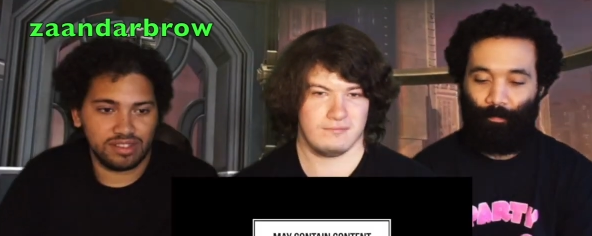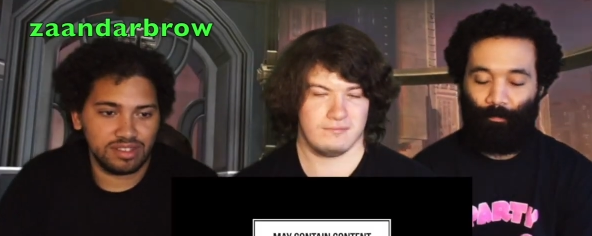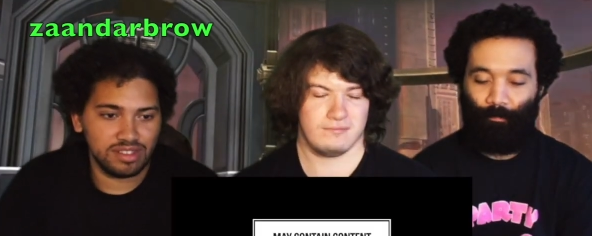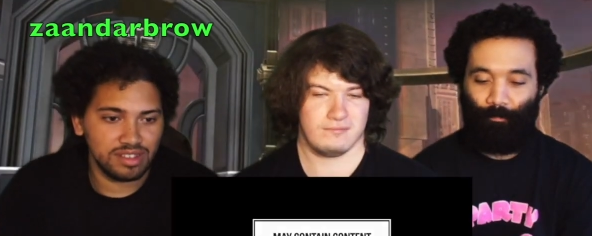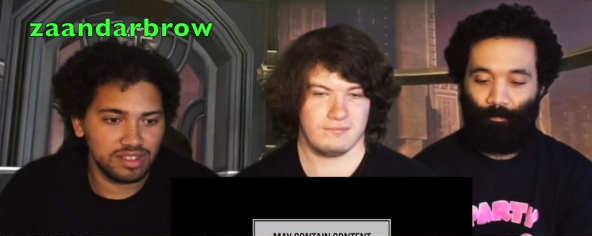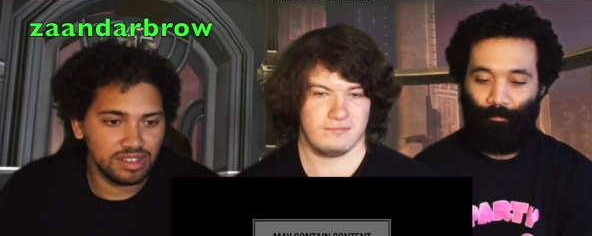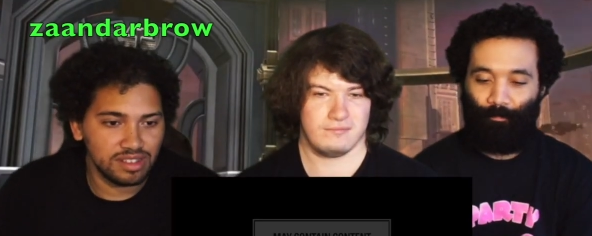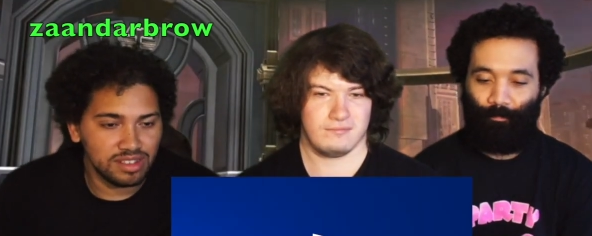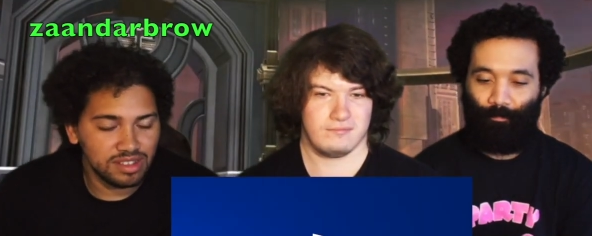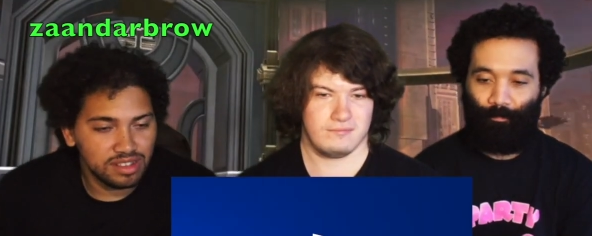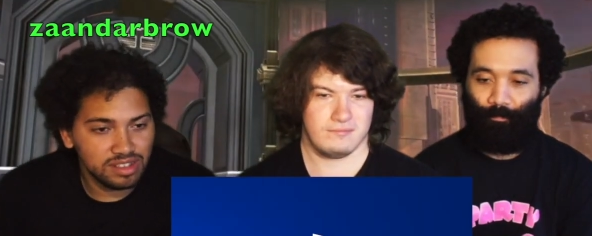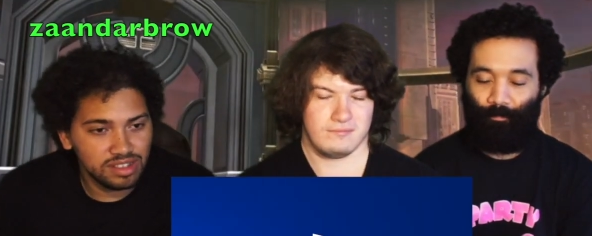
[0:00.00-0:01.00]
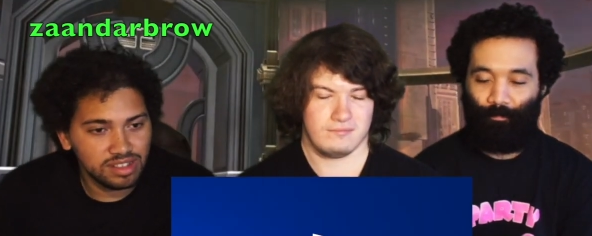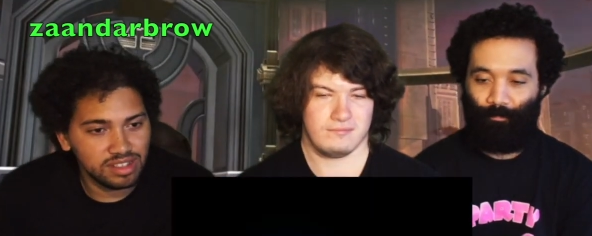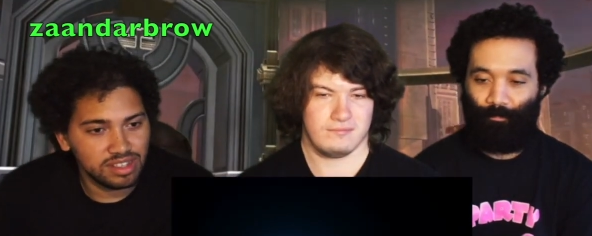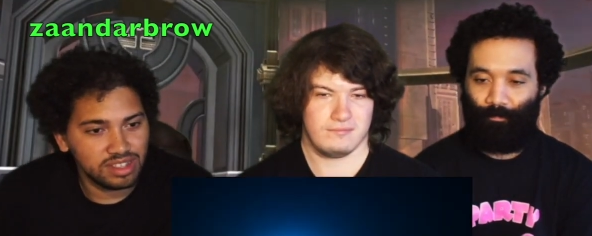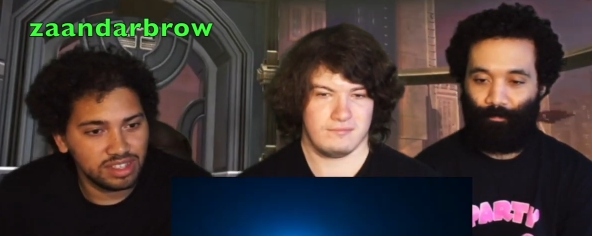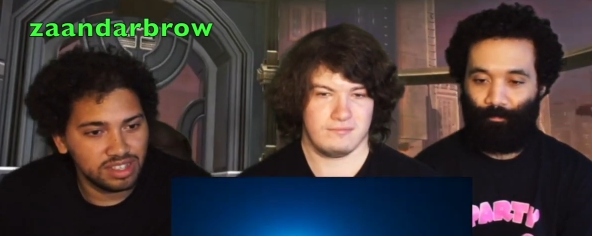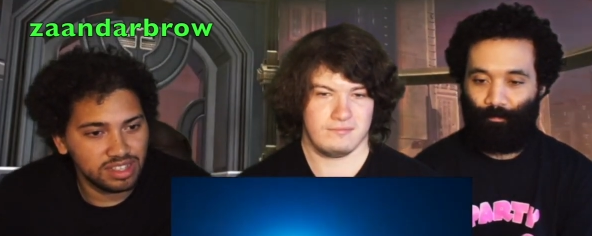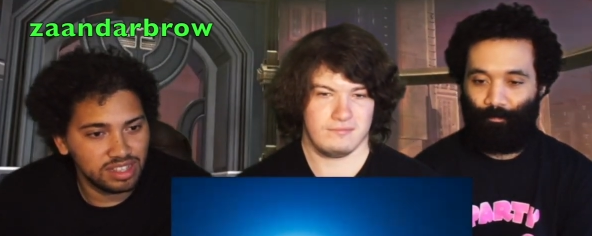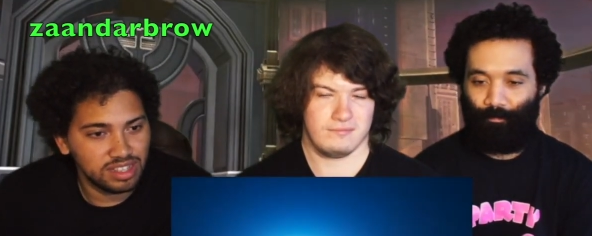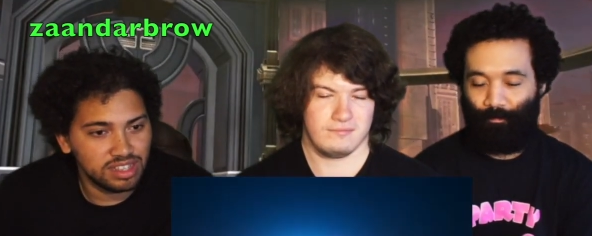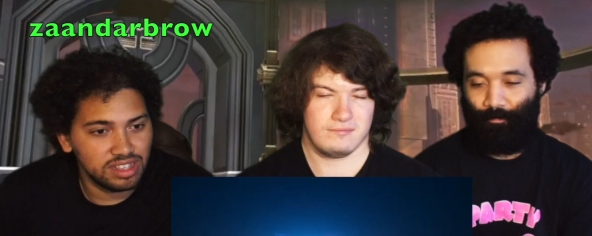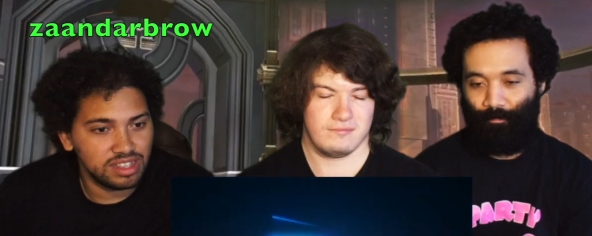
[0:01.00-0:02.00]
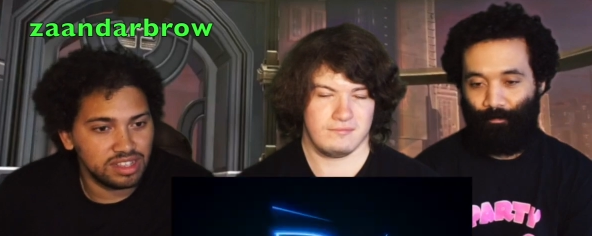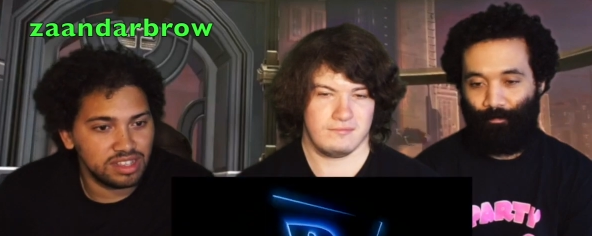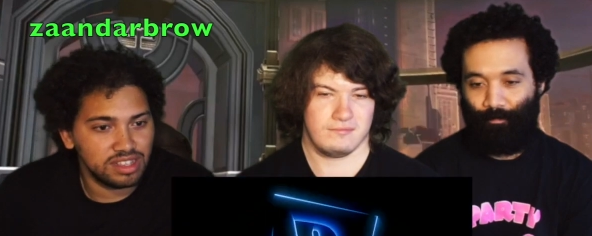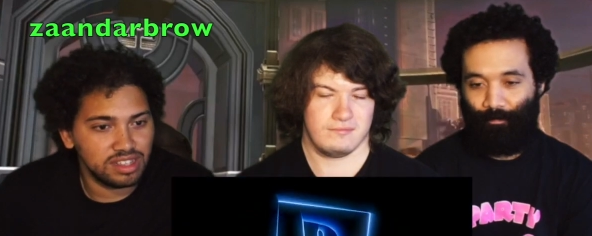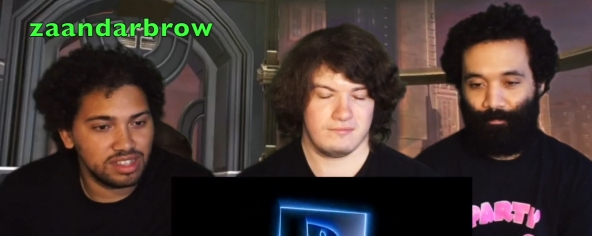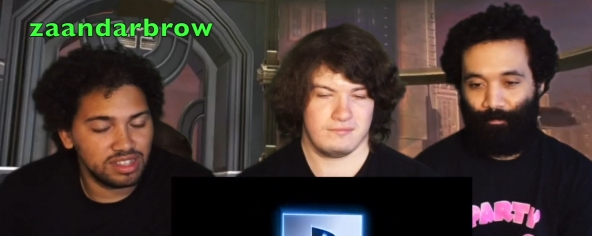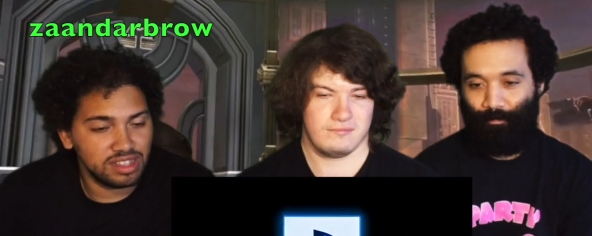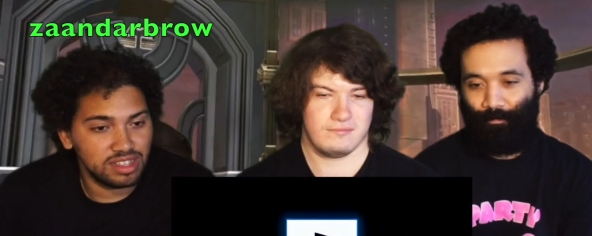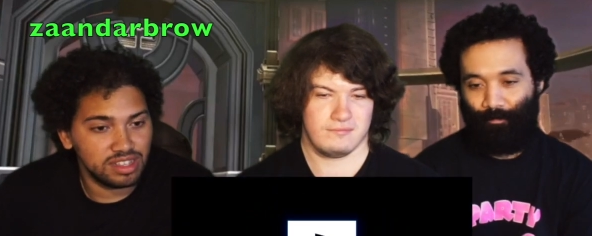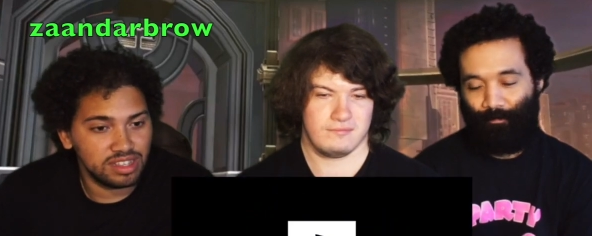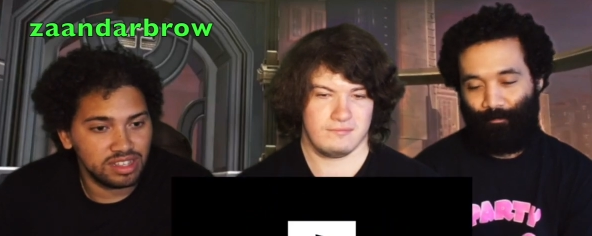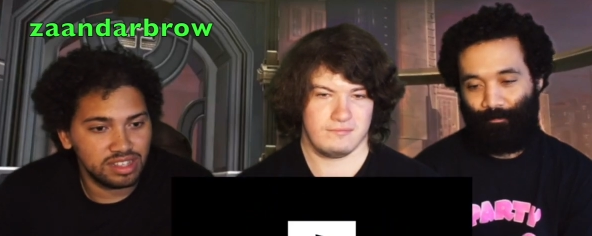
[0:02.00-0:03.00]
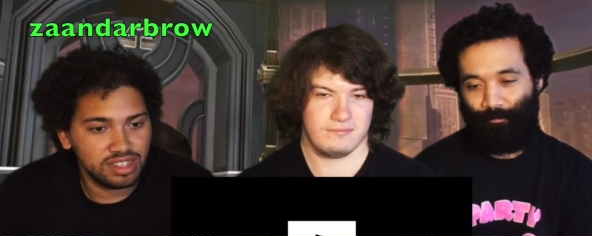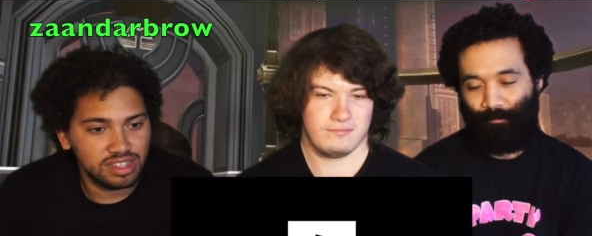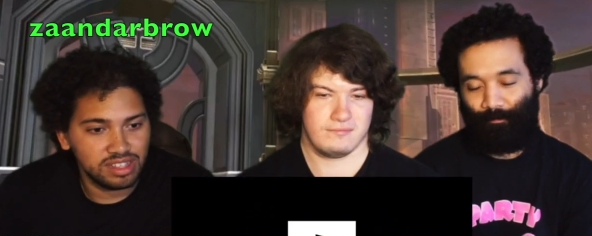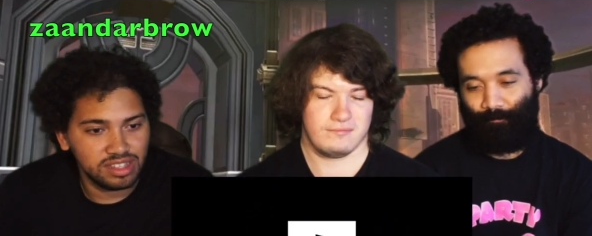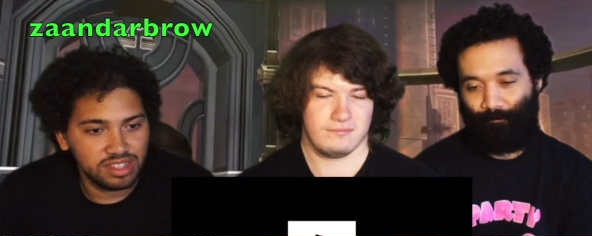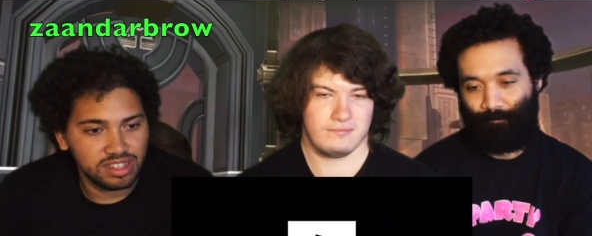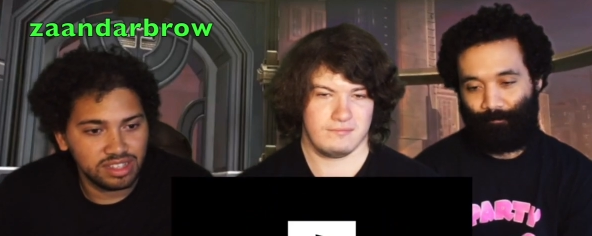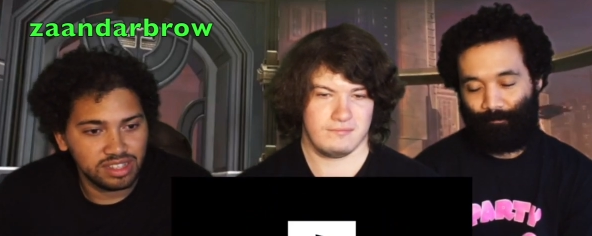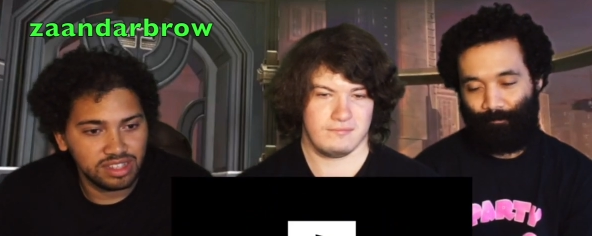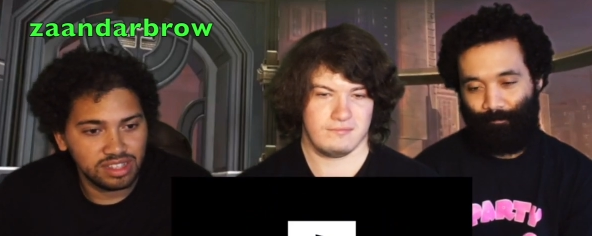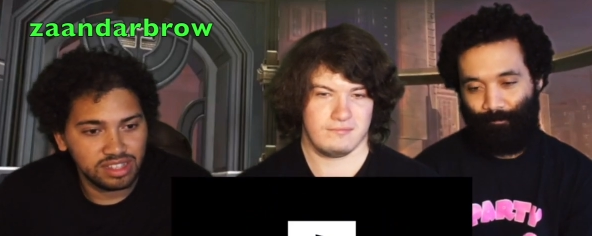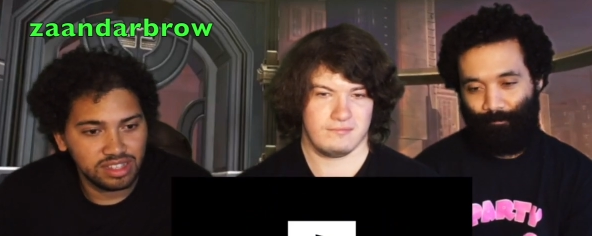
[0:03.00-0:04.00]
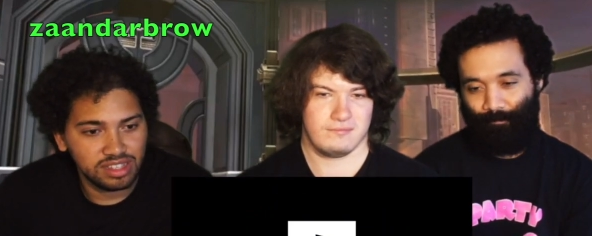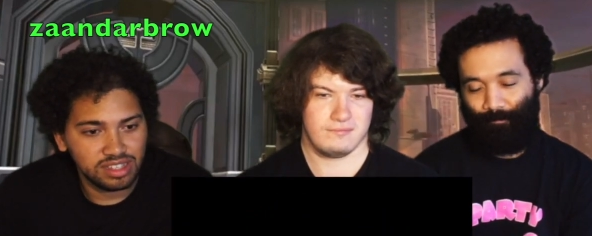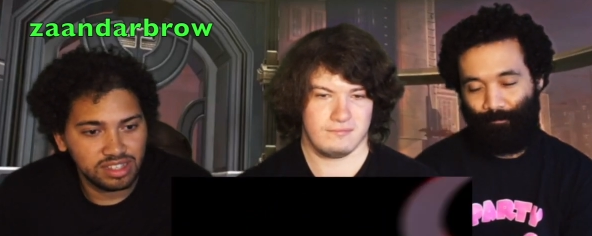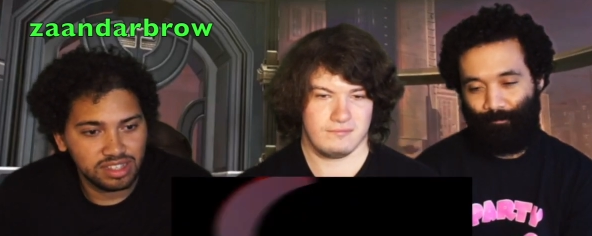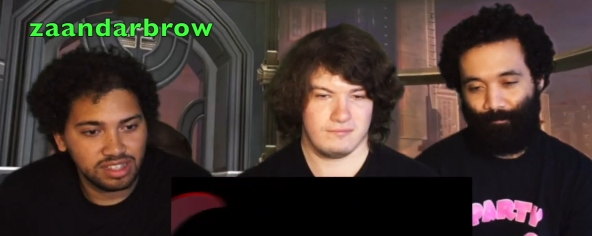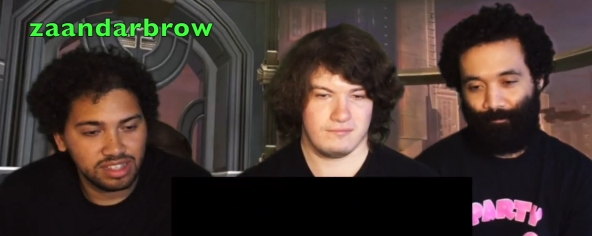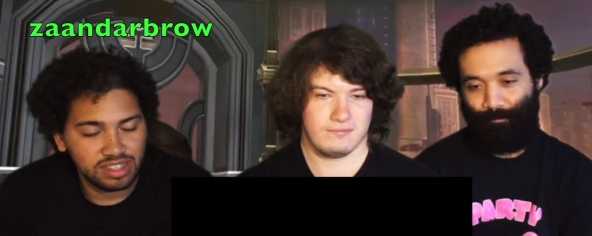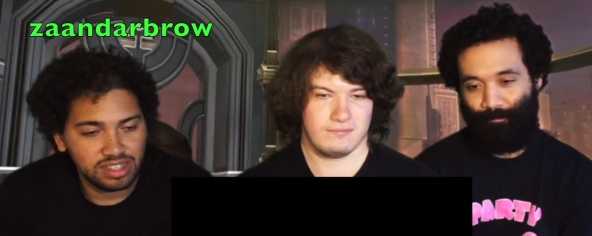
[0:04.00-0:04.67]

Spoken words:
[no speech]